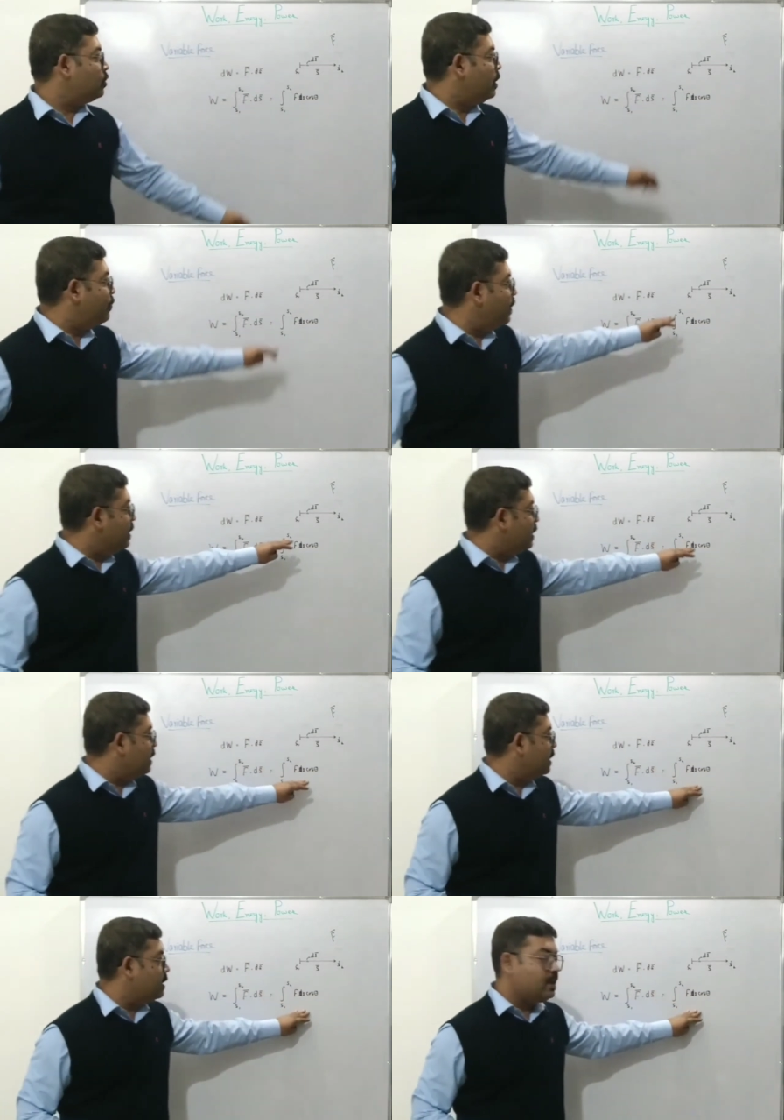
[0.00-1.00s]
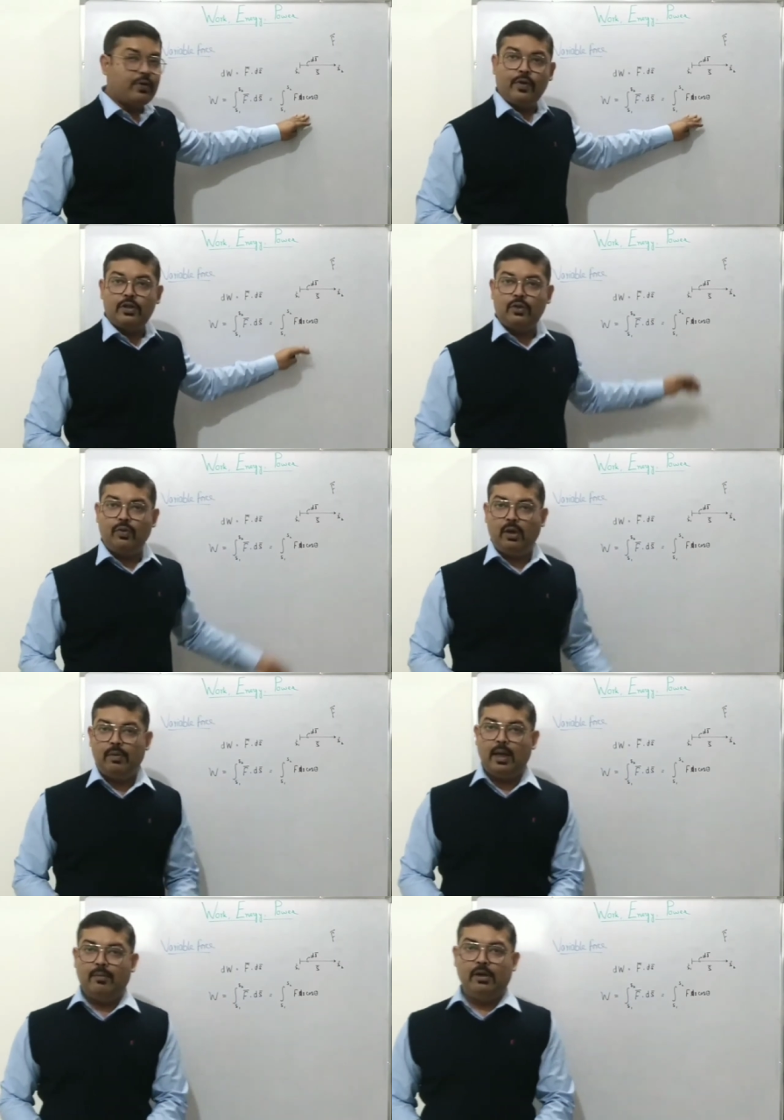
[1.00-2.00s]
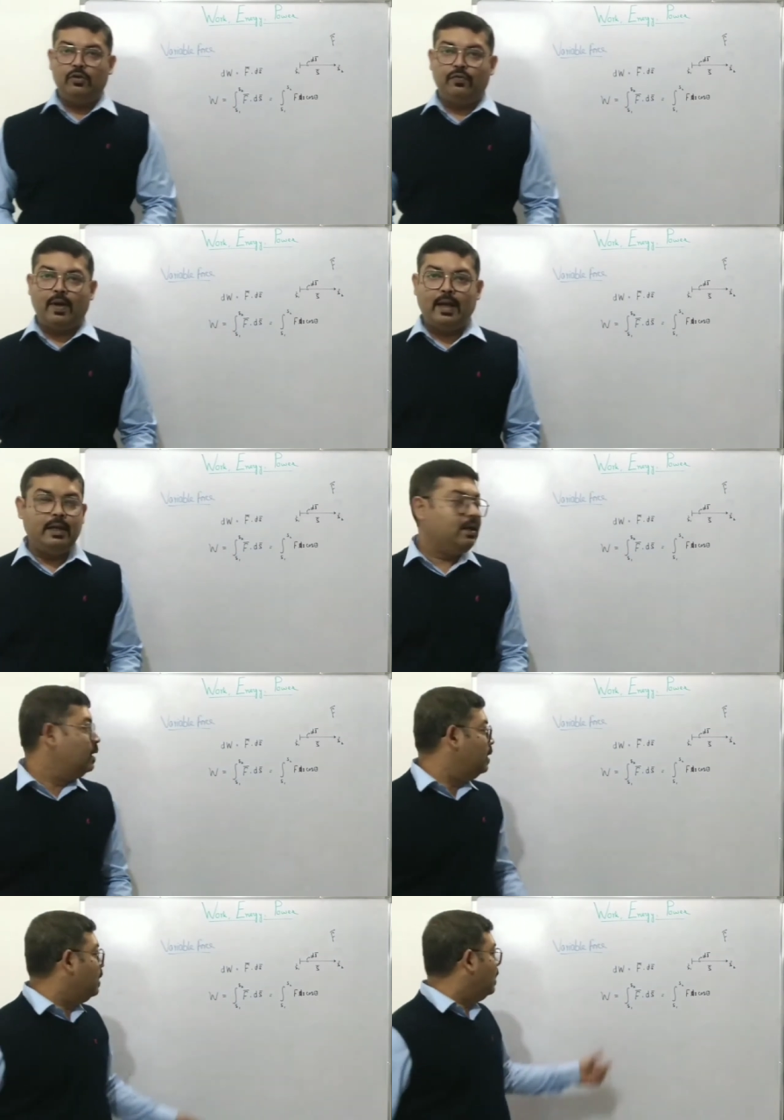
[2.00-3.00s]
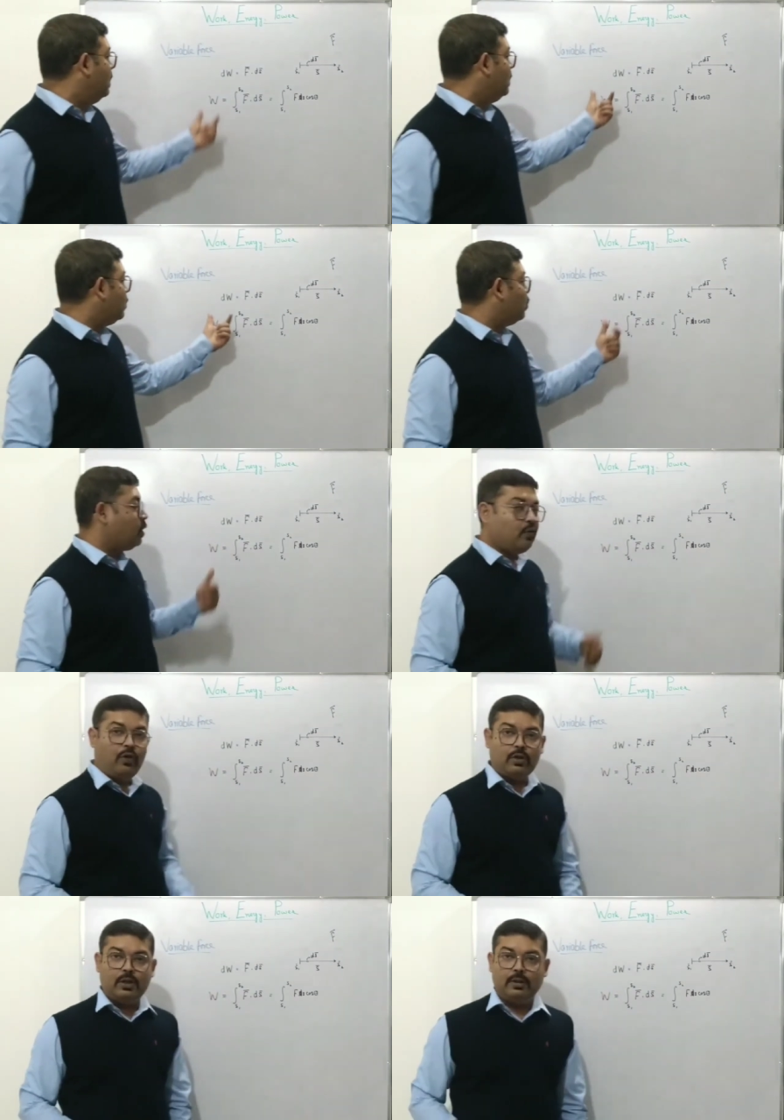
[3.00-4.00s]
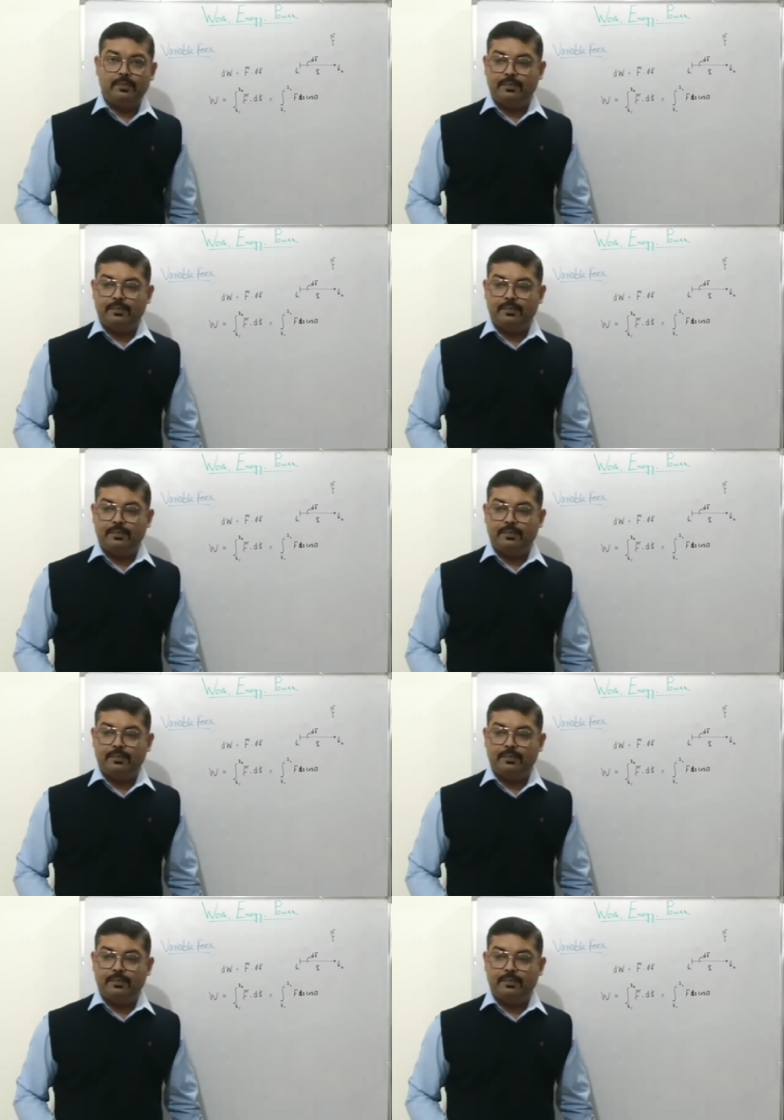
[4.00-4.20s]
if we integrate this equation, we will be able to find the total work done.